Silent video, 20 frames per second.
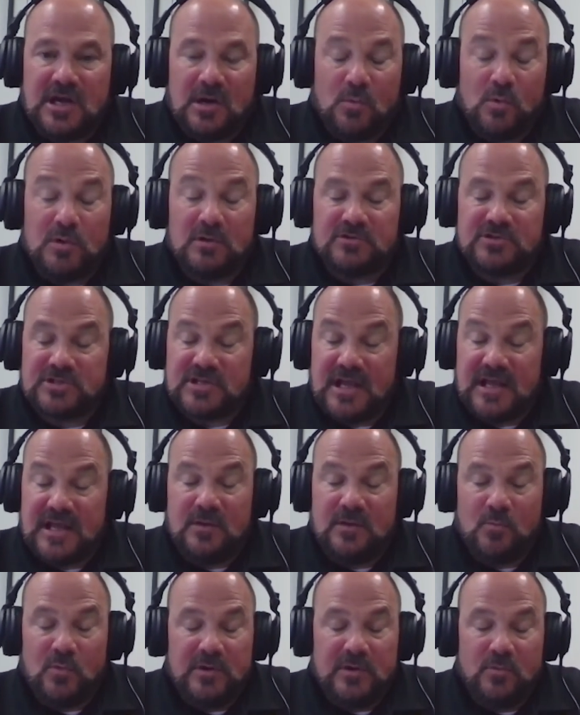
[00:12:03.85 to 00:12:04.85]
I will
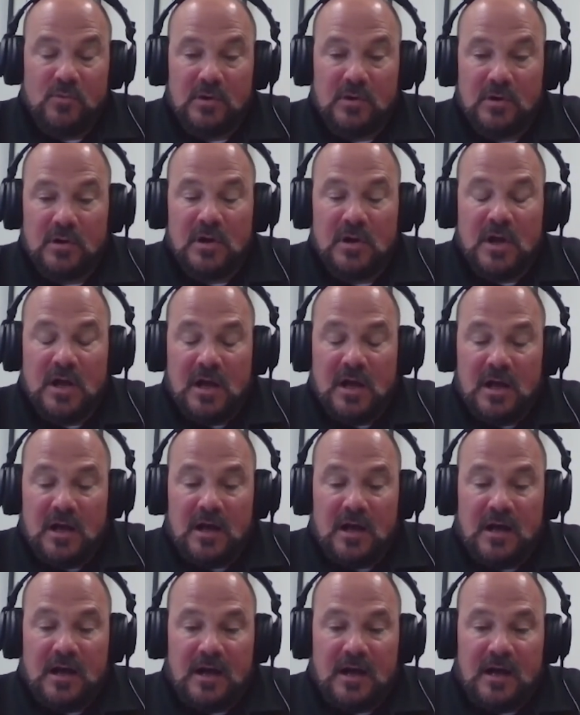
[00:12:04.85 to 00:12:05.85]
say we were
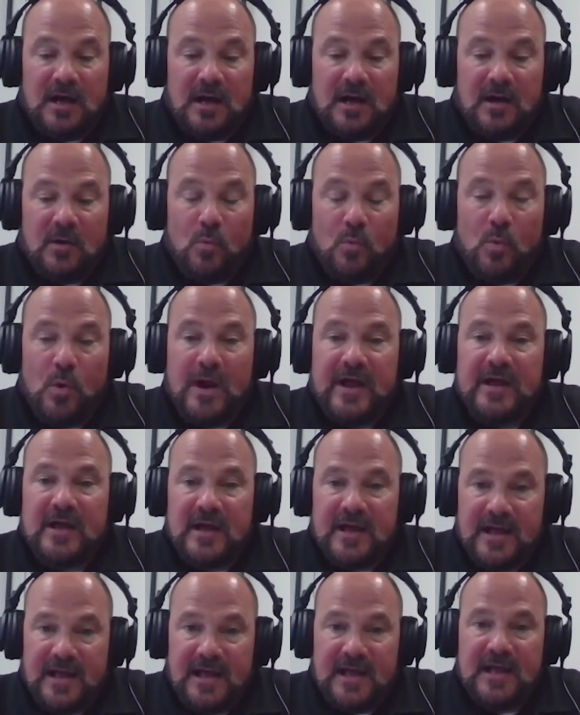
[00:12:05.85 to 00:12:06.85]
uh, way
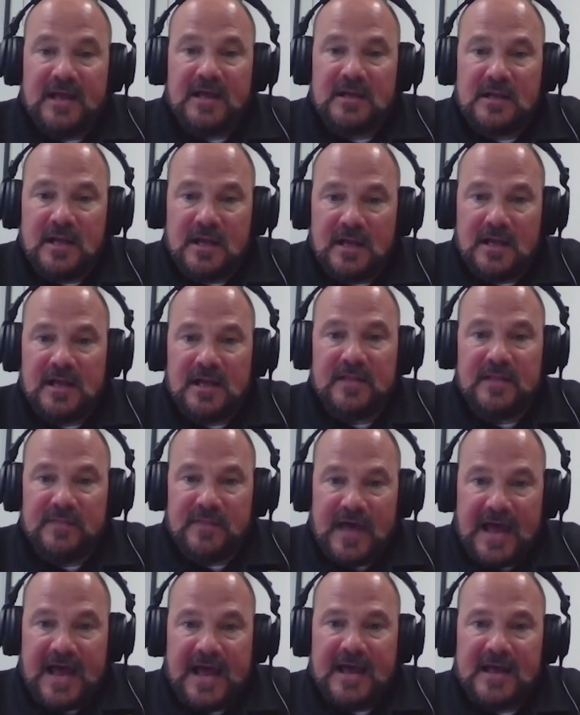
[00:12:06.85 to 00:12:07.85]
ahead in
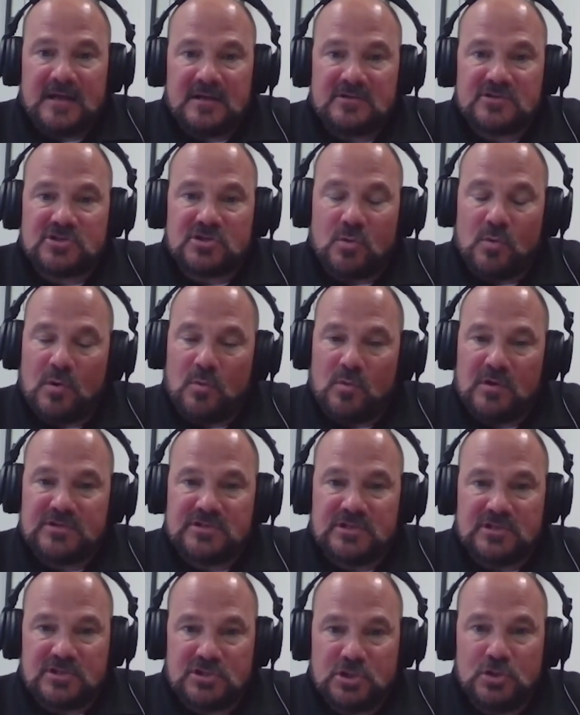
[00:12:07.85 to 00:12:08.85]
that, so it
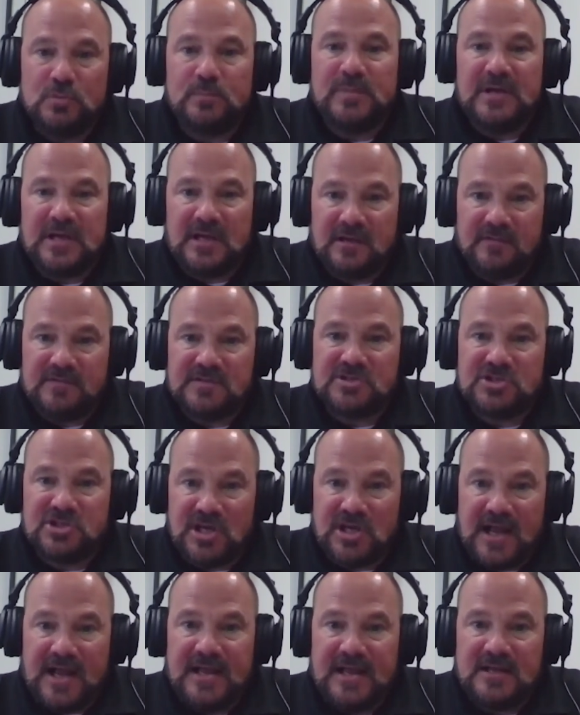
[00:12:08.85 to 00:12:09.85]
wasn't too big of a
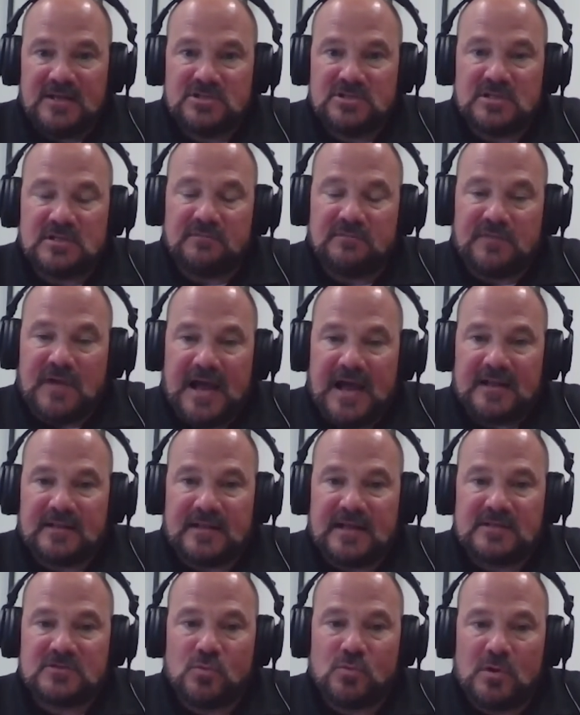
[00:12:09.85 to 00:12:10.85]
change. In fact,
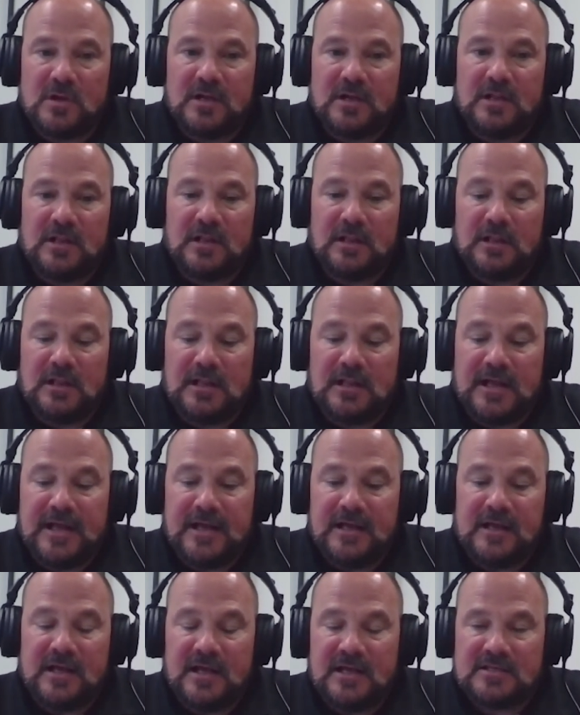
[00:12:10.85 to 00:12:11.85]
that's what
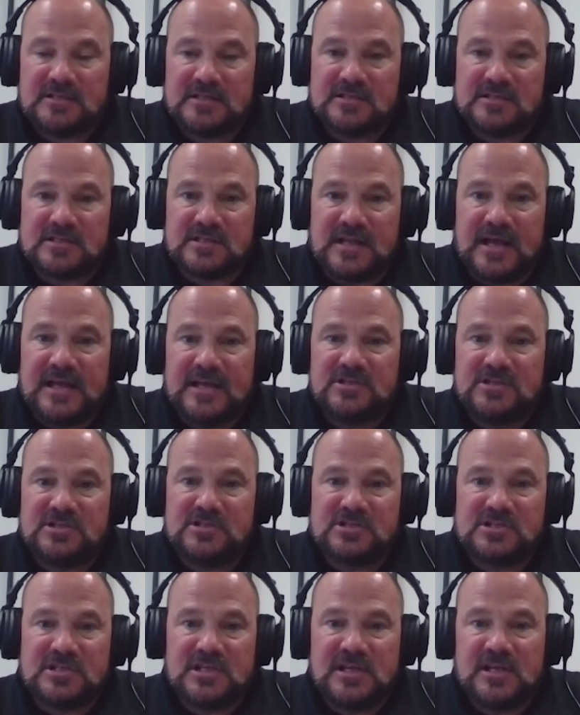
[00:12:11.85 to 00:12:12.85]
led us as an
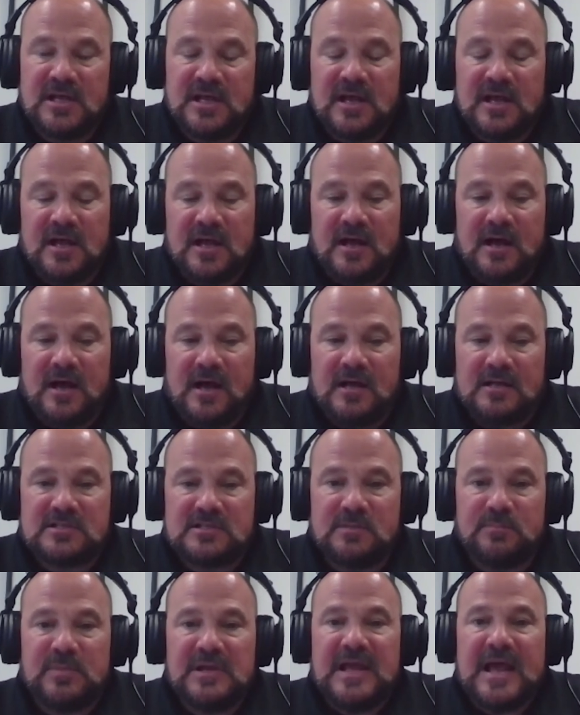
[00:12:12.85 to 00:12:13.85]
agency uh,
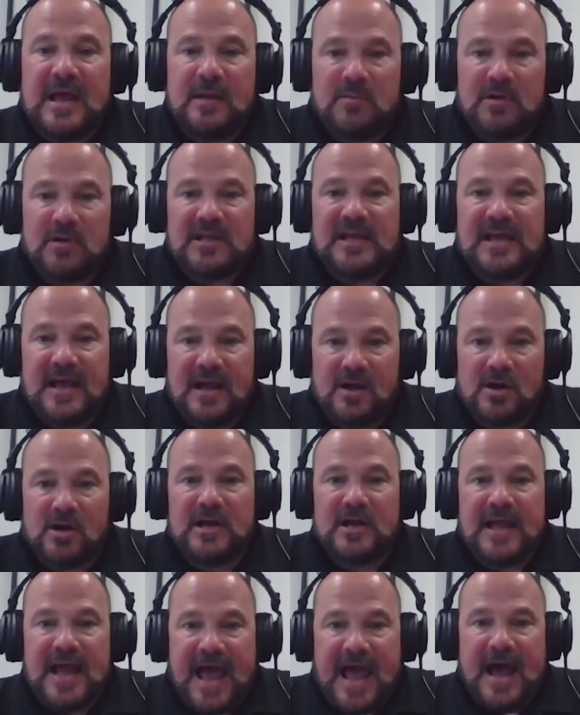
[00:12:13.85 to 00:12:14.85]
to be able to
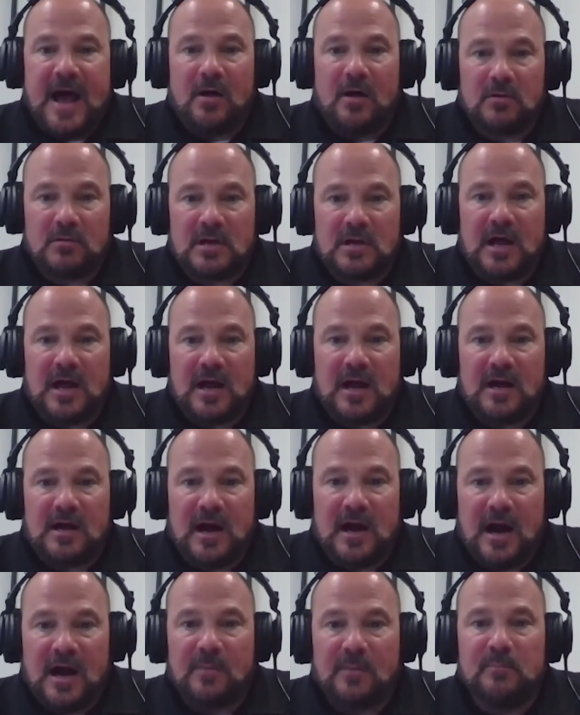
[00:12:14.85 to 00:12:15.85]
carry out
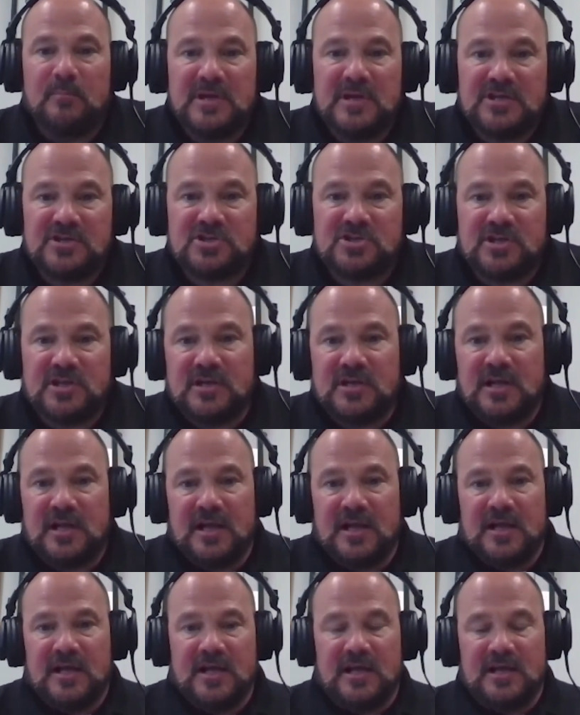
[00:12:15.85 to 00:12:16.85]
our, our mission
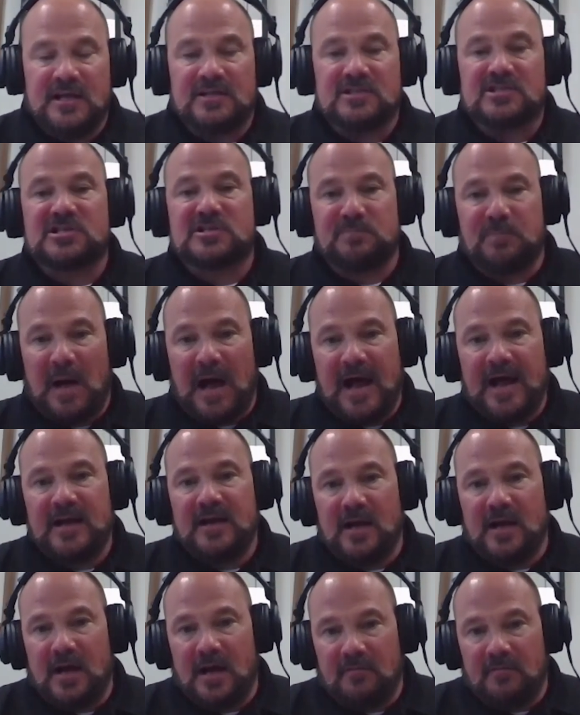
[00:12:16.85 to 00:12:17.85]
in spite
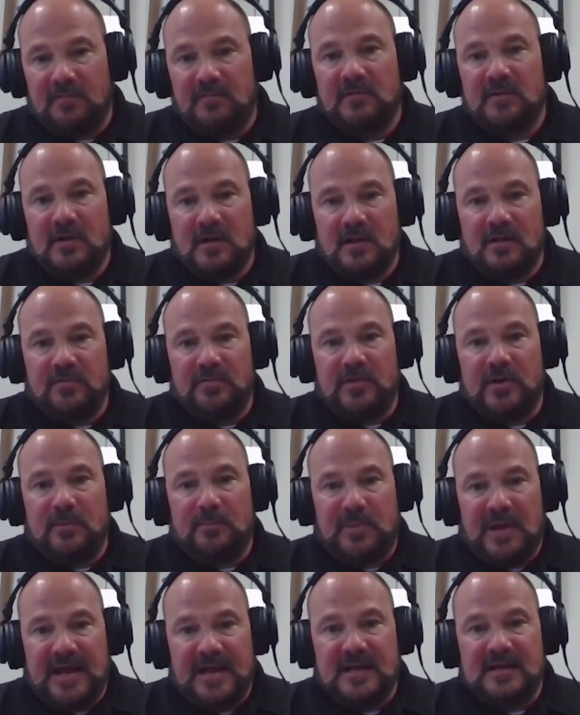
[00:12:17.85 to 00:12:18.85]
of the
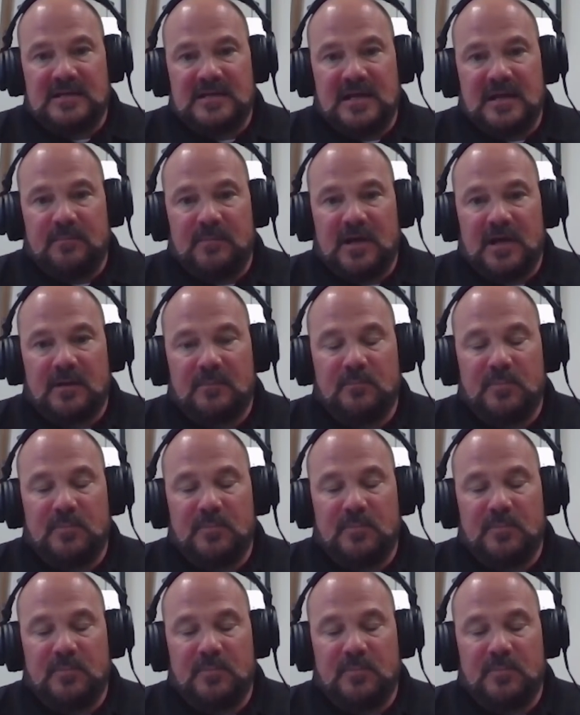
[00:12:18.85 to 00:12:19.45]
pandemic.